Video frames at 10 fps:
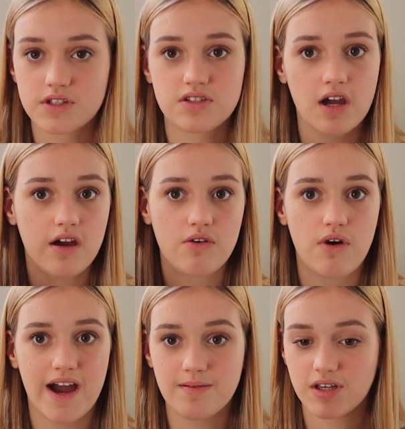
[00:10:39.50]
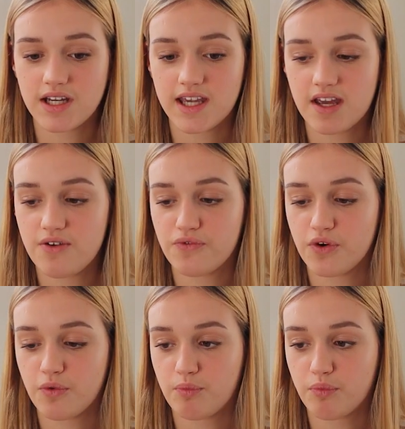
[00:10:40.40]
So I'm gonna give
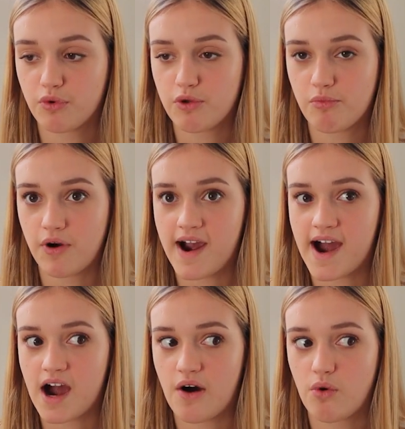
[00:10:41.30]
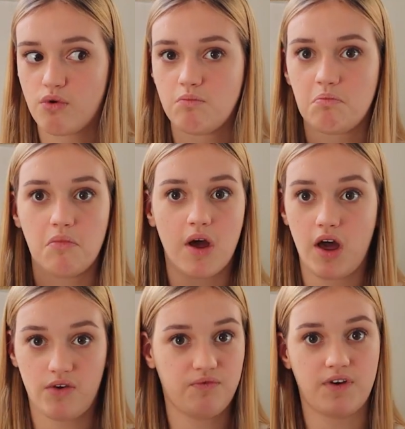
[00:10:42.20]
Boy Brow
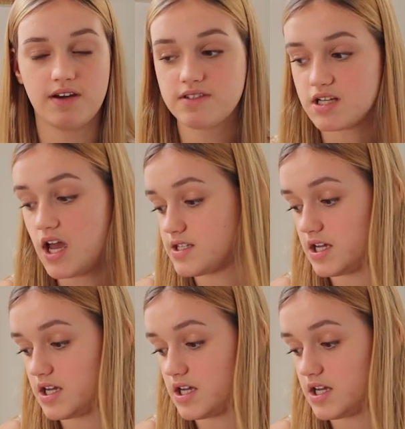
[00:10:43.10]
5 stars.